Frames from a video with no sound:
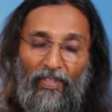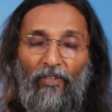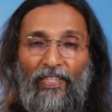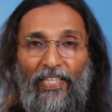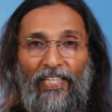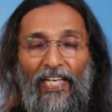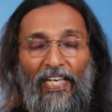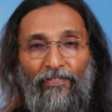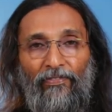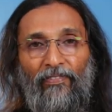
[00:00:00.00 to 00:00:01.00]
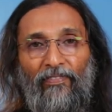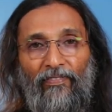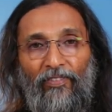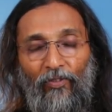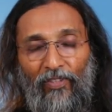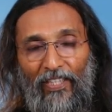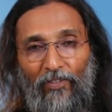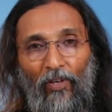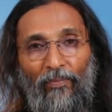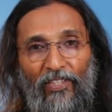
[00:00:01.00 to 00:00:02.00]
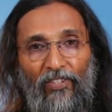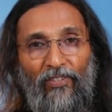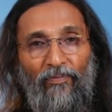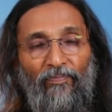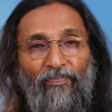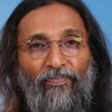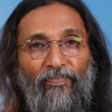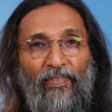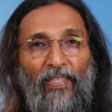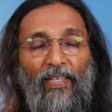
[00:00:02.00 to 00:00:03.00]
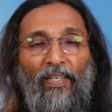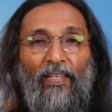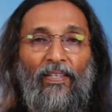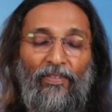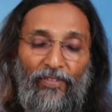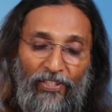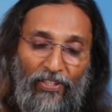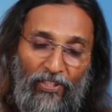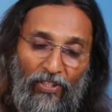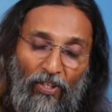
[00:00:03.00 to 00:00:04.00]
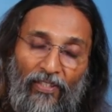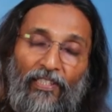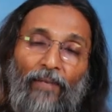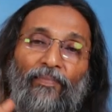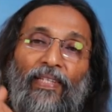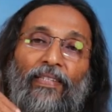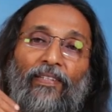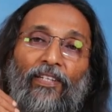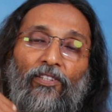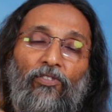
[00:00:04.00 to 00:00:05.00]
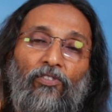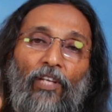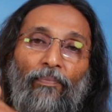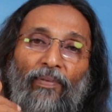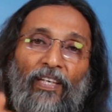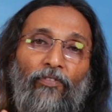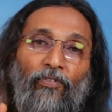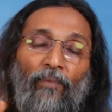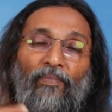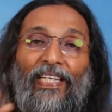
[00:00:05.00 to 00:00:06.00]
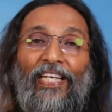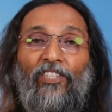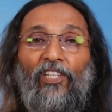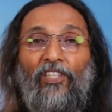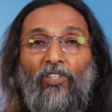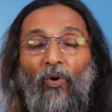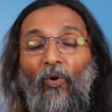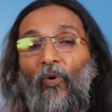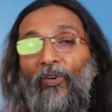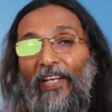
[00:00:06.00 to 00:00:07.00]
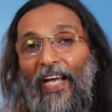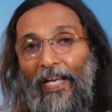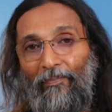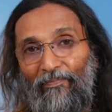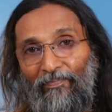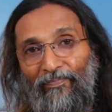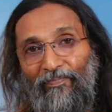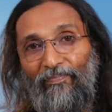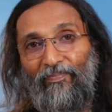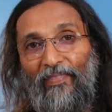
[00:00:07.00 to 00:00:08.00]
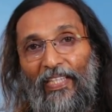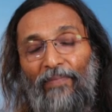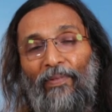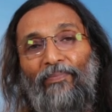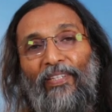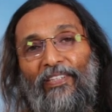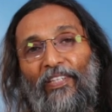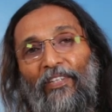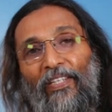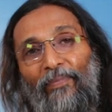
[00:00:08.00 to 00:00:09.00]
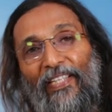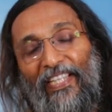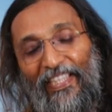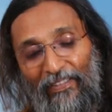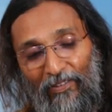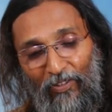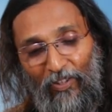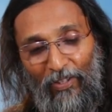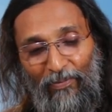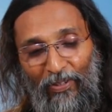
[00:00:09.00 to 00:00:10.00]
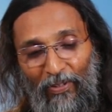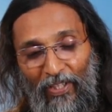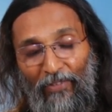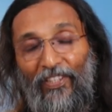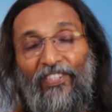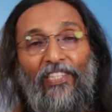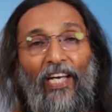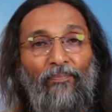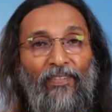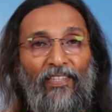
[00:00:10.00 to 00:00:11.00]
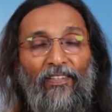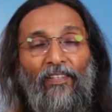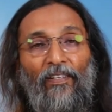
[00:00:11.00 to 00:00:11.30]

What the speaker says: the worldly life, to transform it, this is not something that is separate from nature's own aim. Remember, in the very beginning, Sri Aurobindo, the very first chapter,